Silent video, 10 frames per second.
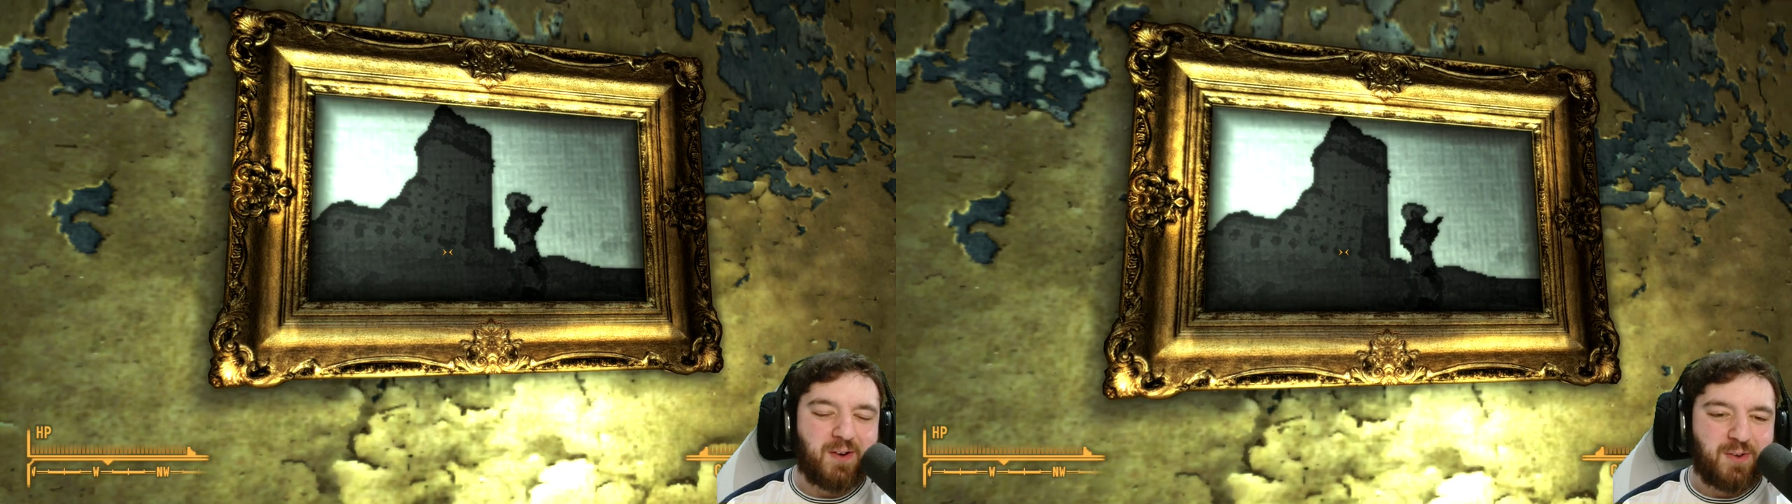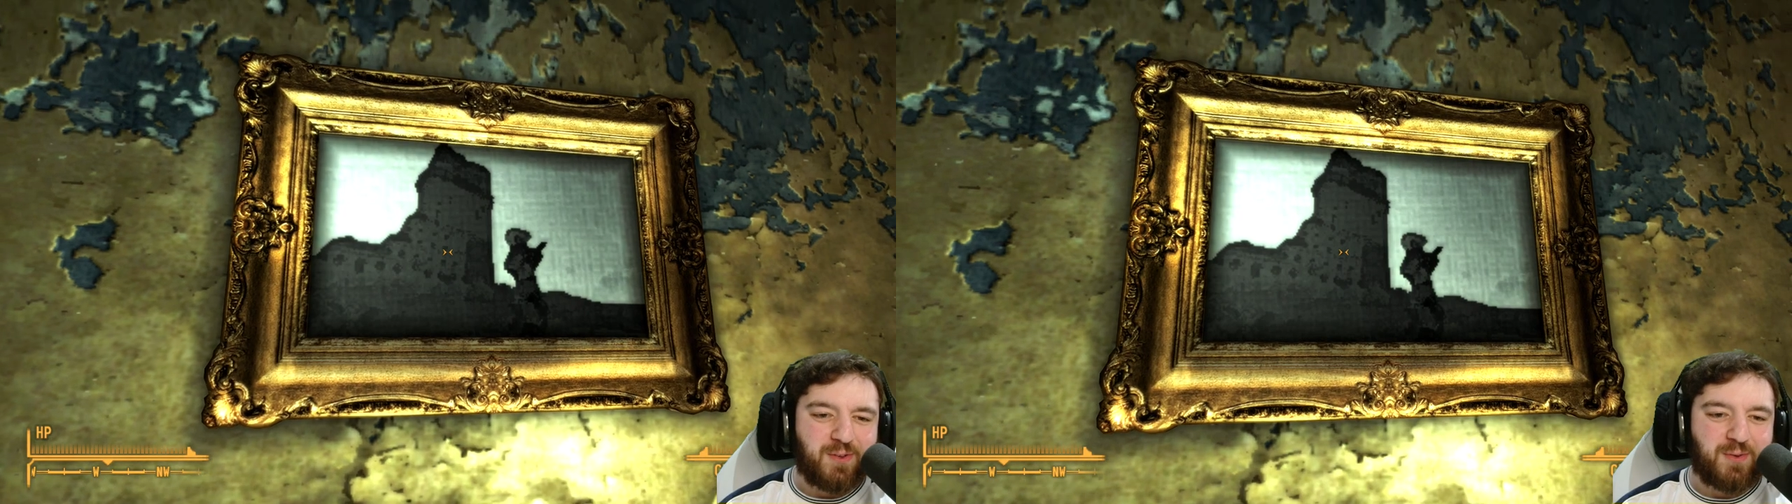
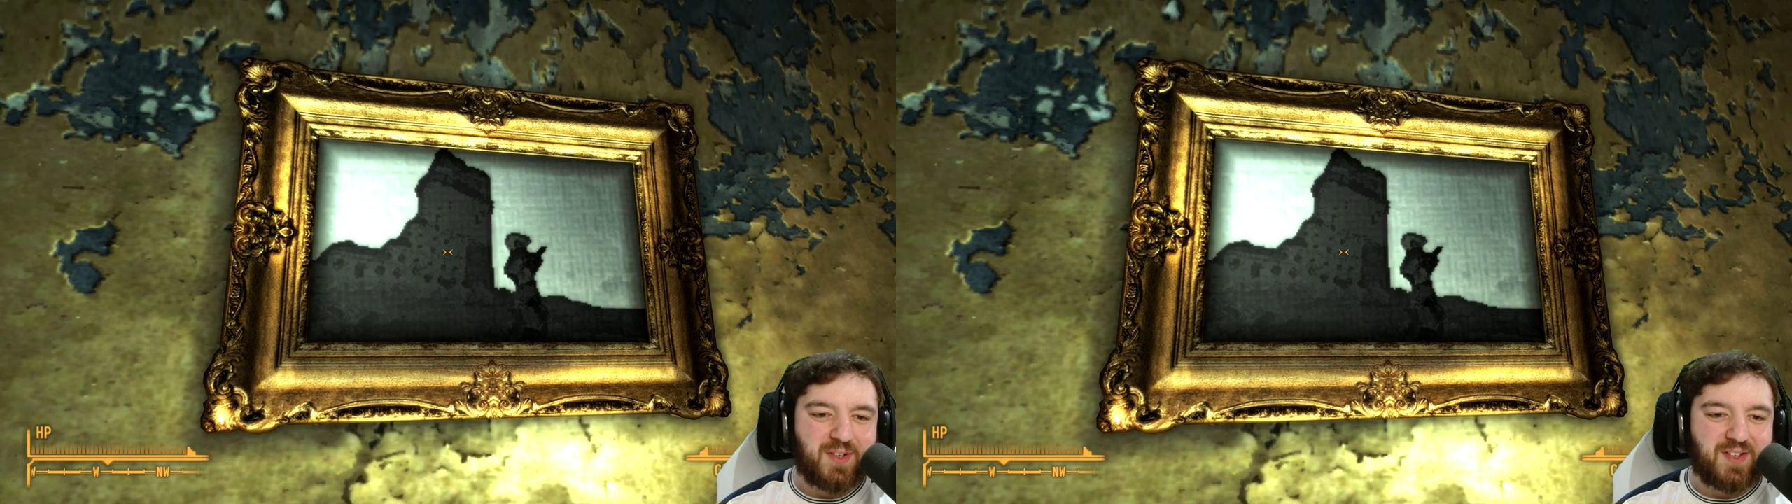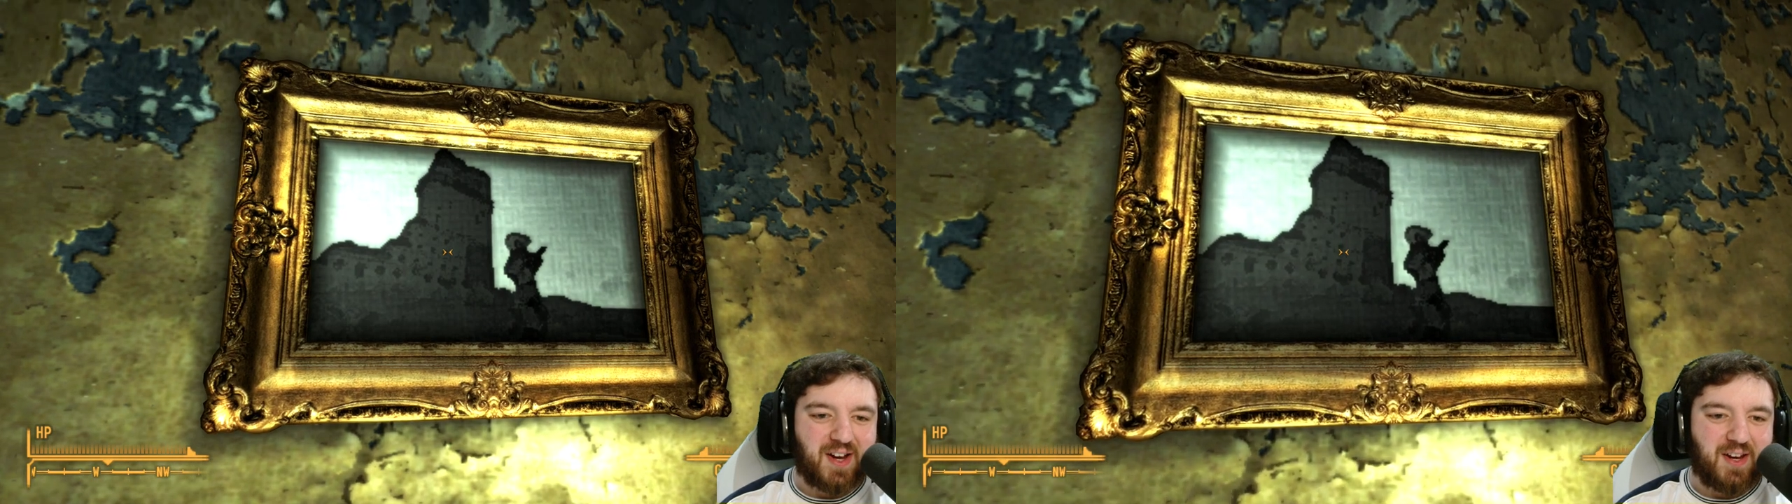you'll know
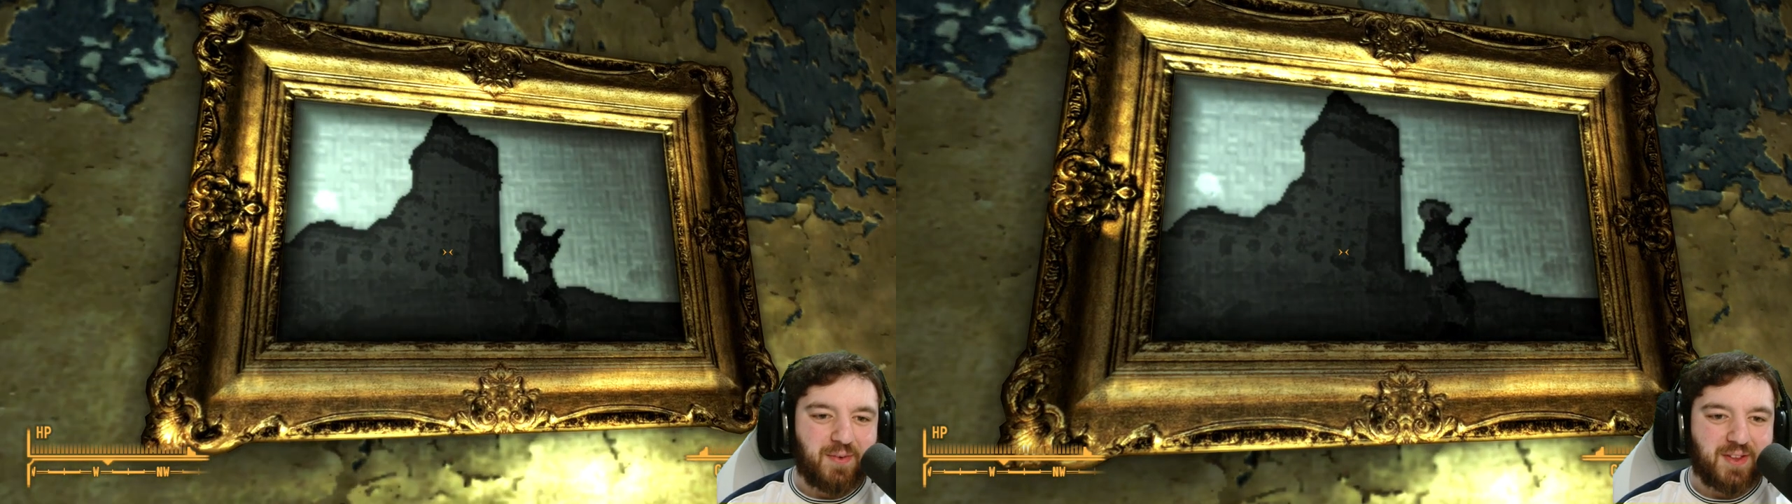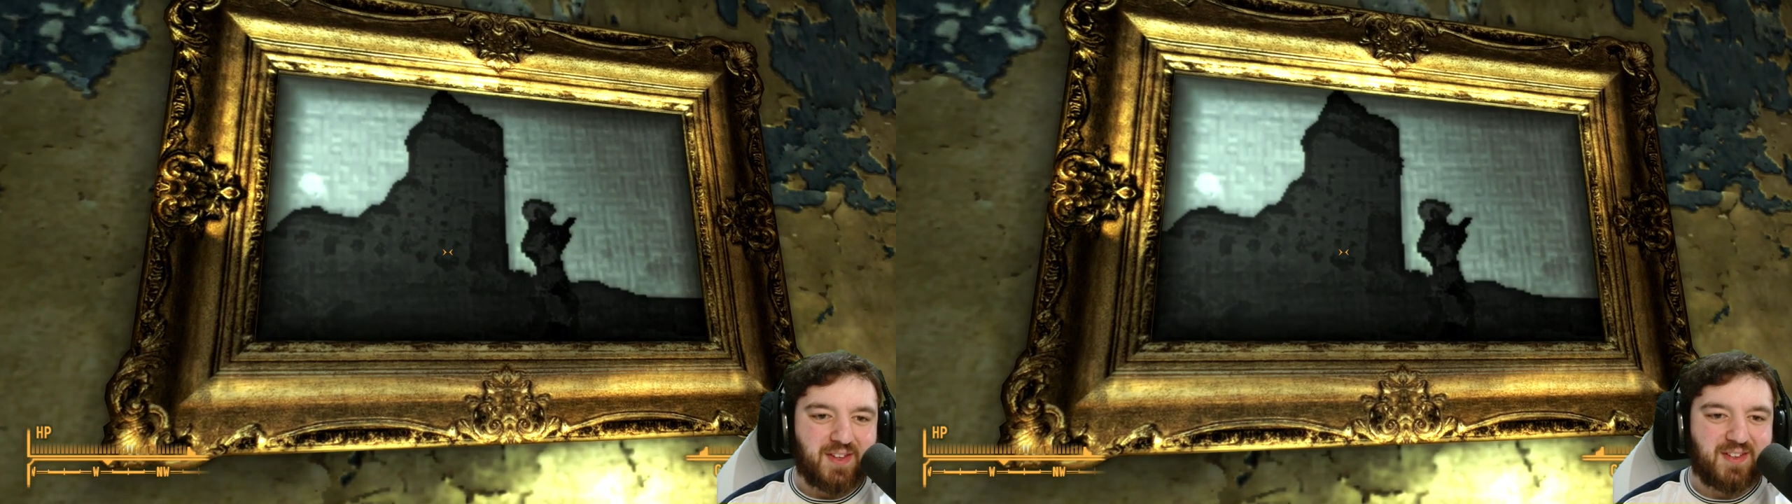exactly
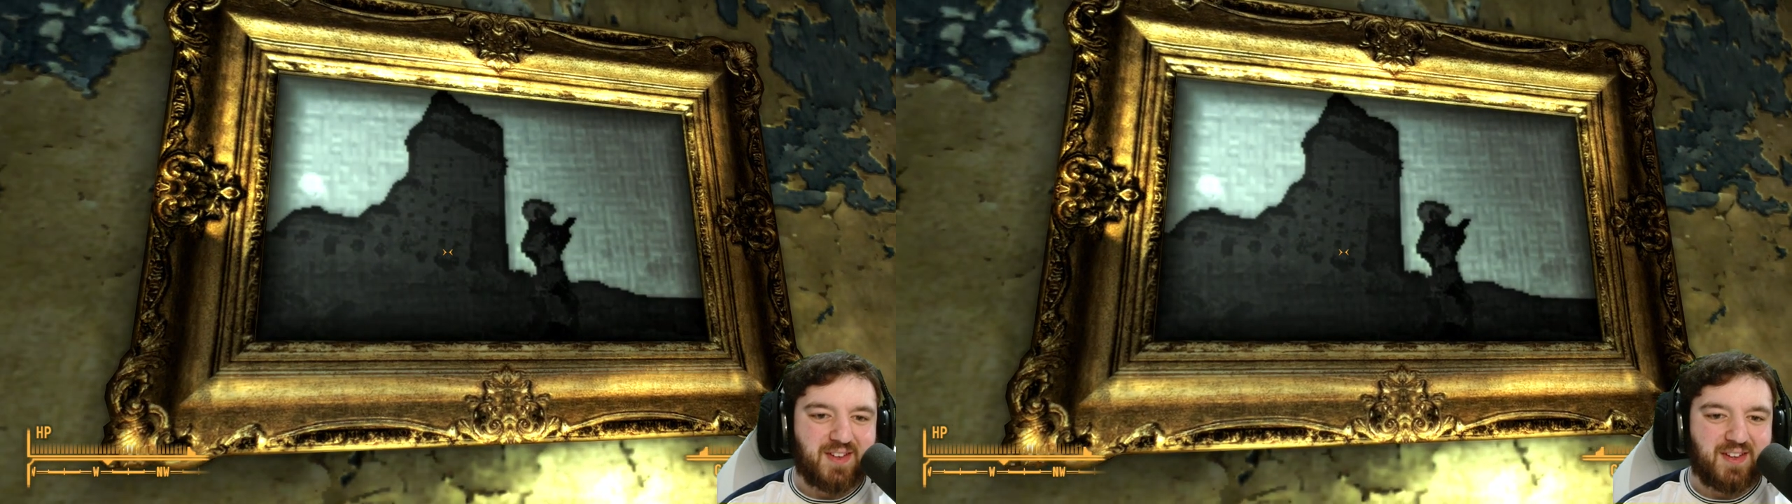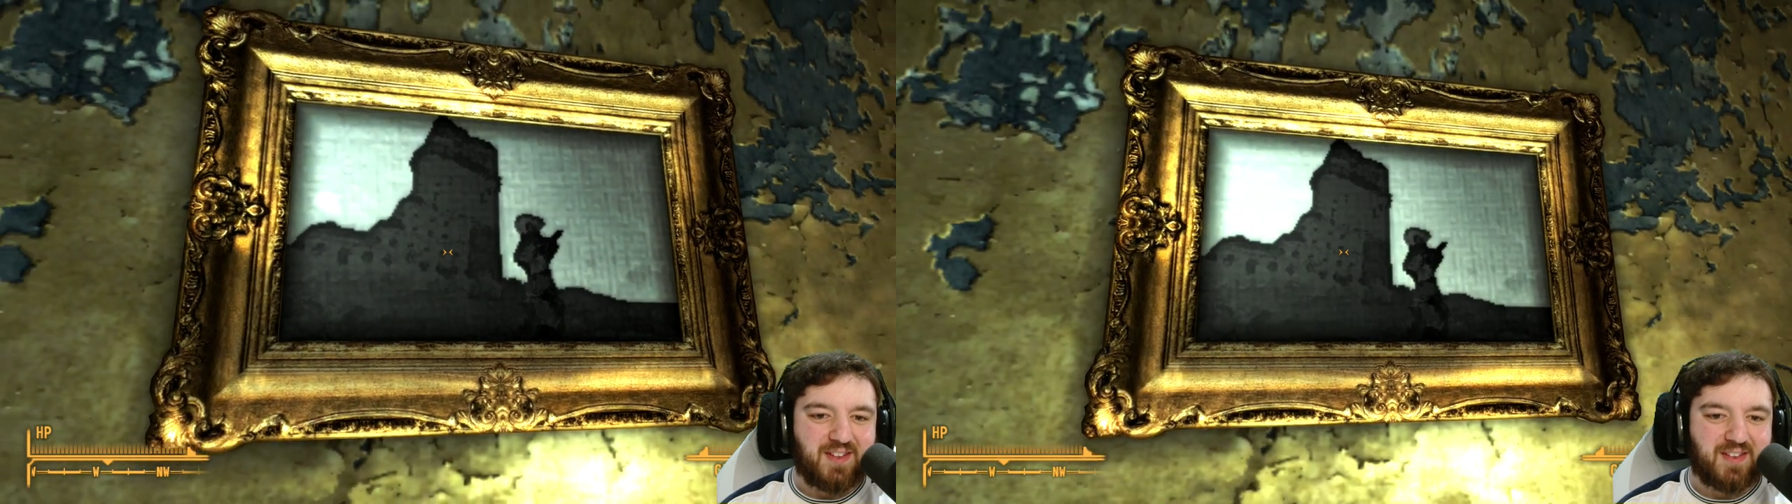what this
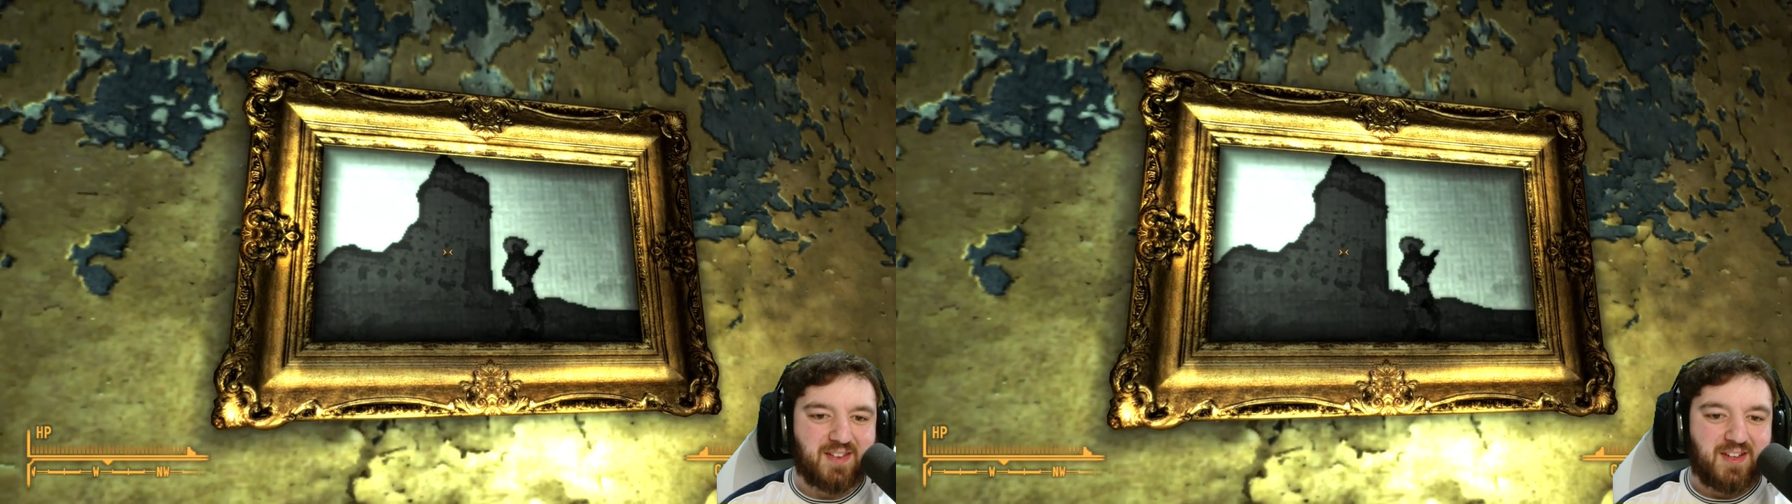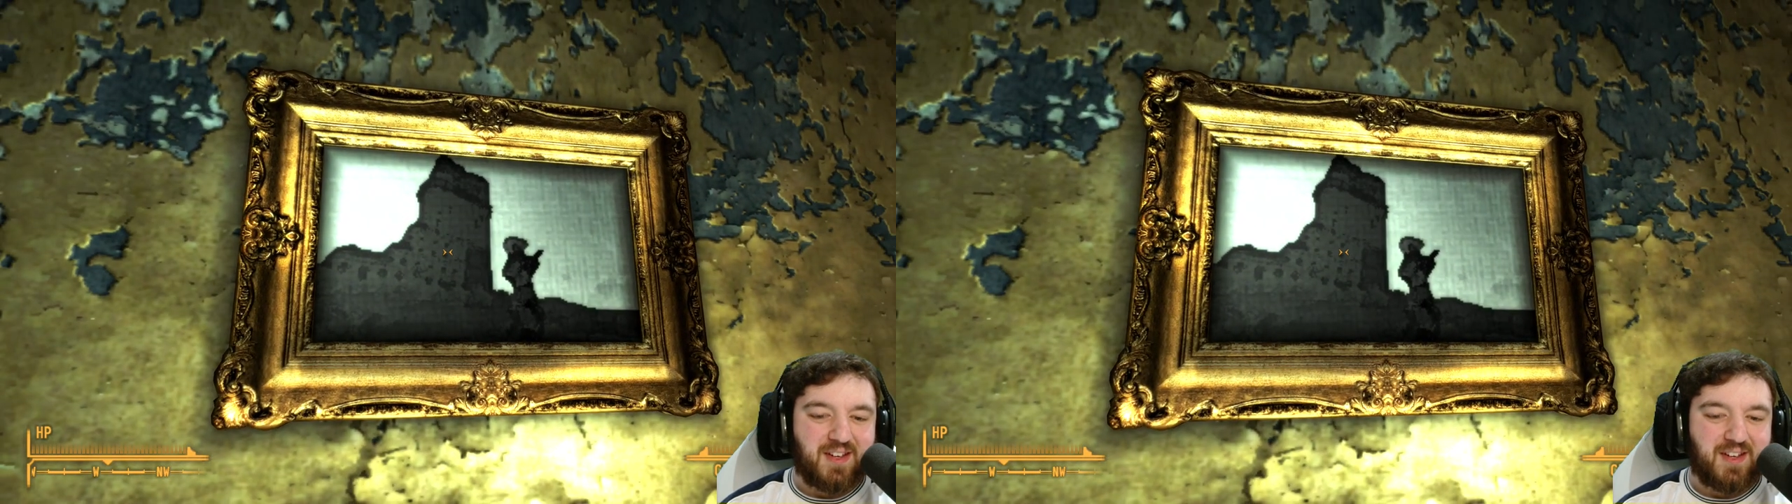is.